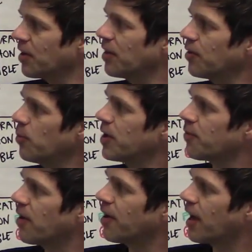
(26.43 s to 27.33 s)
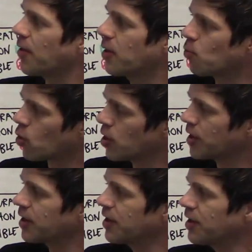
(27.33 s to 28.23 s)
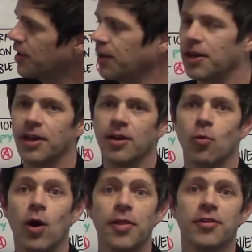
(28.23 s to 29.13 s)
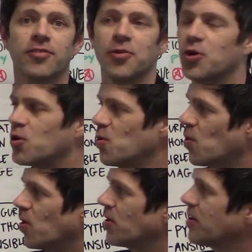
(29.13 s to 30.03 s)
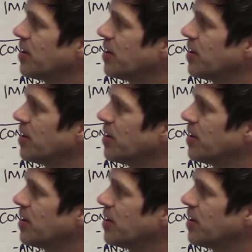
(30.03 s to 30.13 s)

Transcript: a little bit of how they work, and why they're so cool.